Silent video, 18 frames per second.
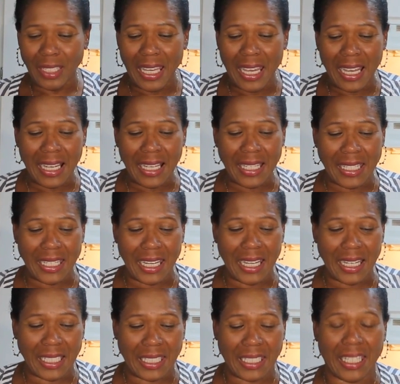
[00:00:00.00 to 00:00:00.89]
And
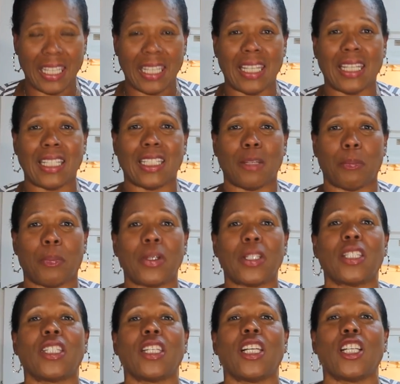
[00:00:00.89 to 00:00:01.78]
this is the
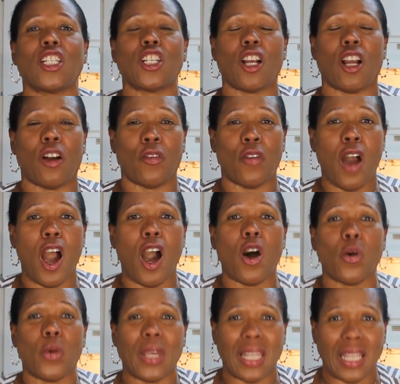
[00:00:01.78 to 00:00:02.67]
procedure of
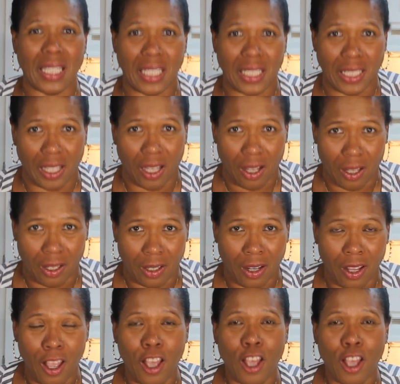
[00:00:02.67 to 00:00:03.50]
how it is done.